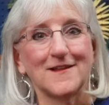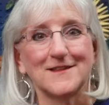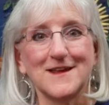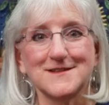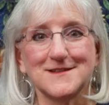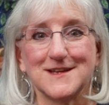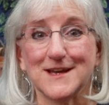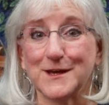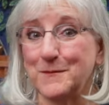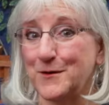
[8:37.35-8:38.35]
Let's
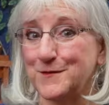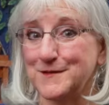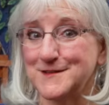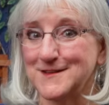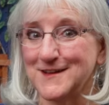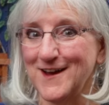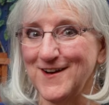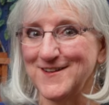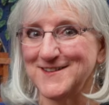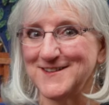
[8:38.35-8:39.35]
take him out to the
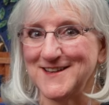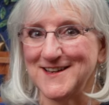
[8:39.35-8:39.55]
garden.